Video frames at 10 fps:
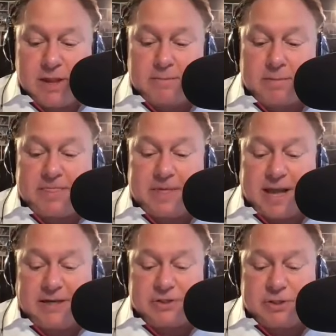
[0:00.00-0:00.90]
My
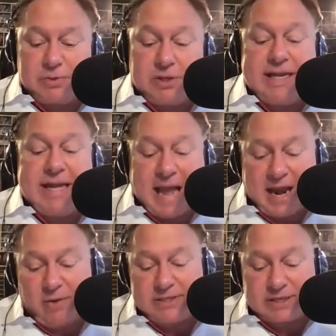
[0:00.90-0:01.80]
thanks to Lee
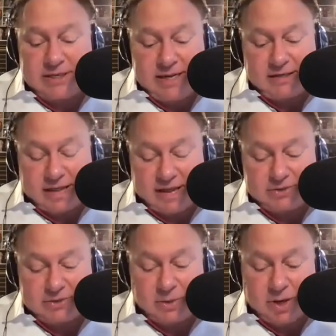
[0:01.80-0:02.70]
Harris, Legal
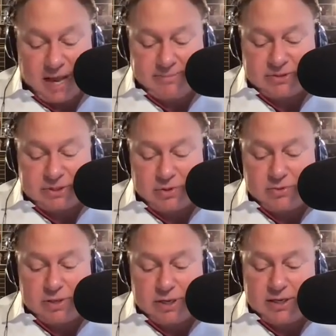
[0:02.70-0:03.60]
Counsel,
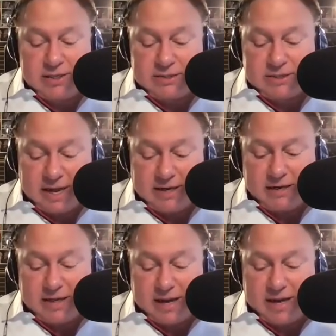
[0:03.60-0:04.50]
Limestone
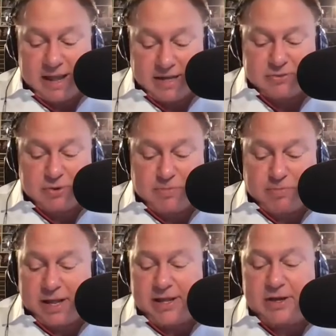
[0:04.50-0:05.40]
Title and Escrow,
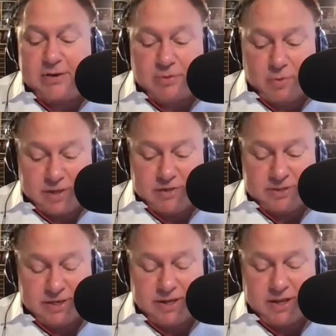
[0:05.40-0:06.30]
playing under the weather
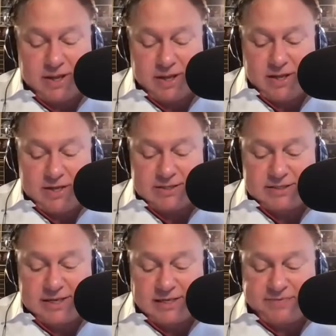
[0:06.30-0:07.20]
today,
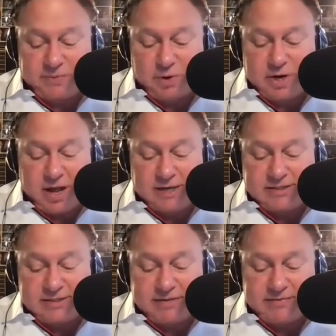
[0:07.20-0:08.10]

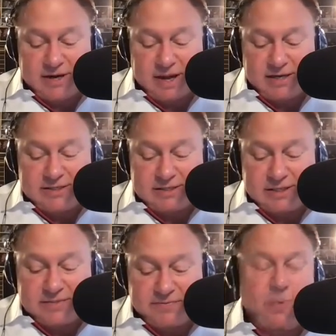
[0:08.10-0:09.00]

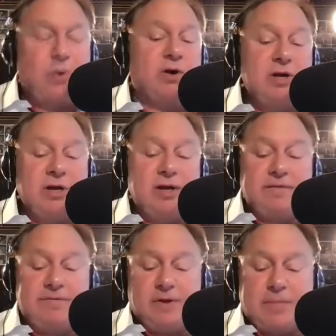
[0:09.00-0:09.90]
649-7964. Feel